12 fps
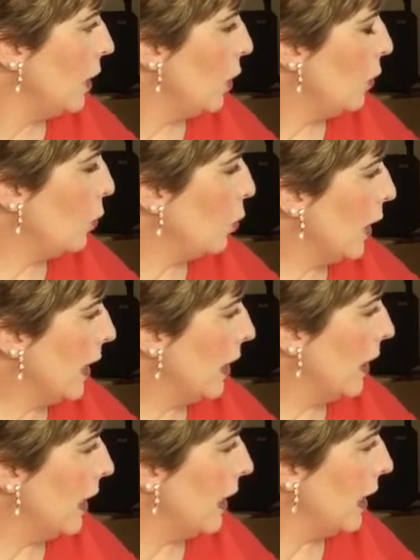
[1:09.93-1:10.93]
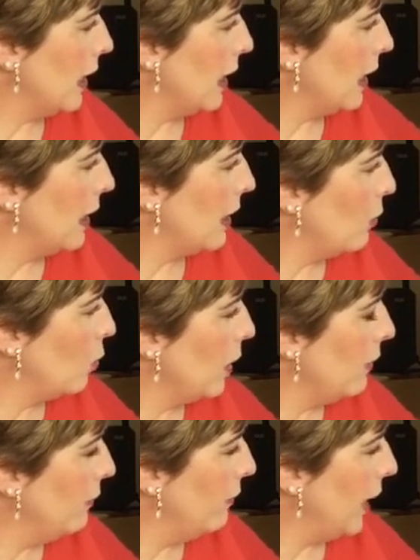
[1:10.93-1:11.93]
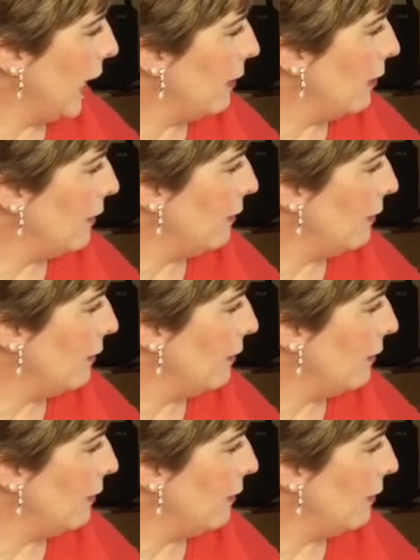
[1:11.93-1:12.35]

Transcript: with very,